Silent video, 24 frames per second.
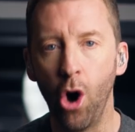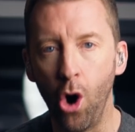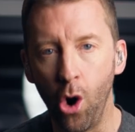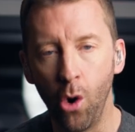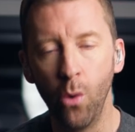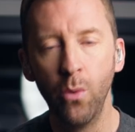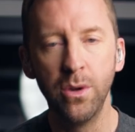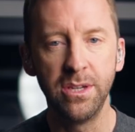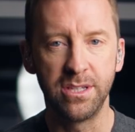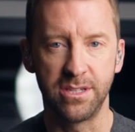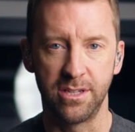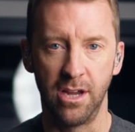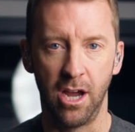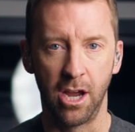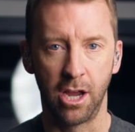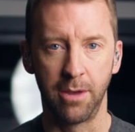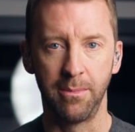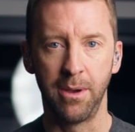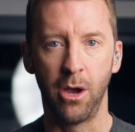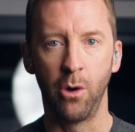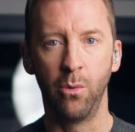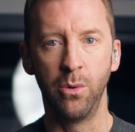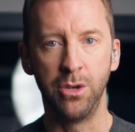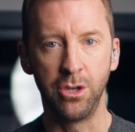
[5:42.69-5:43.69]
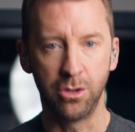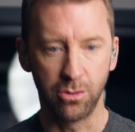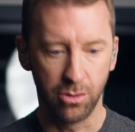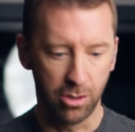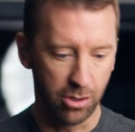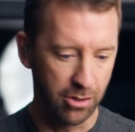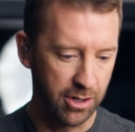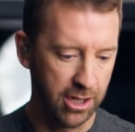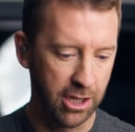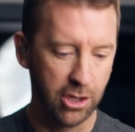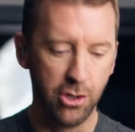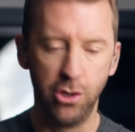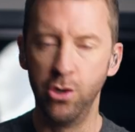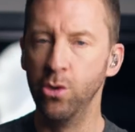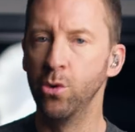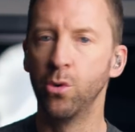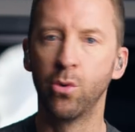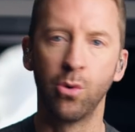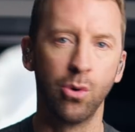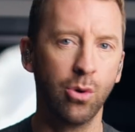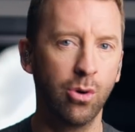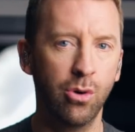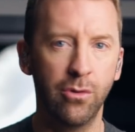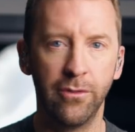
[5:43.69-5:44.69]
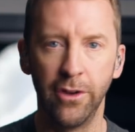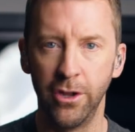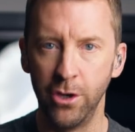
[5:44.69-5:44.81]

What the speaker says: always talk about when you're learning a new groove,